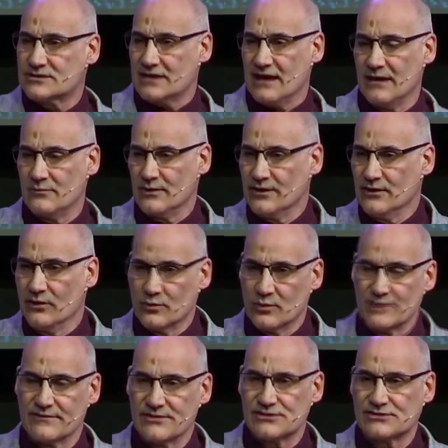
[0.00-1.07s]
And we know one of
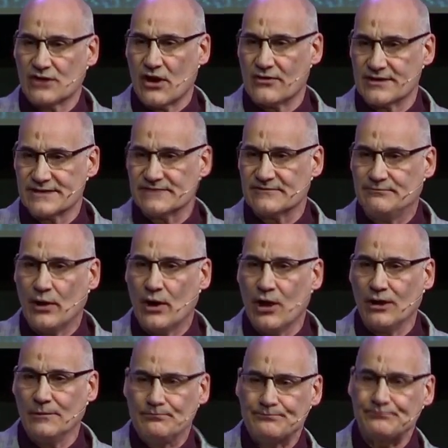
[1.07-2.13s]
the stories of
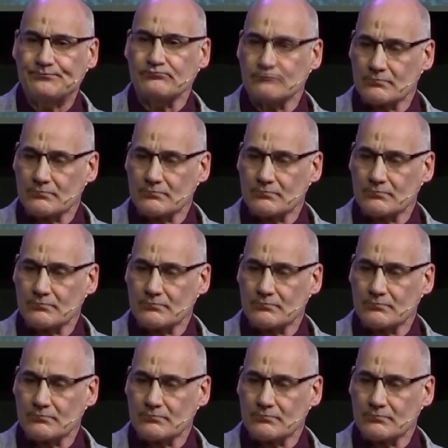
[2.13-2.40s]
Paul,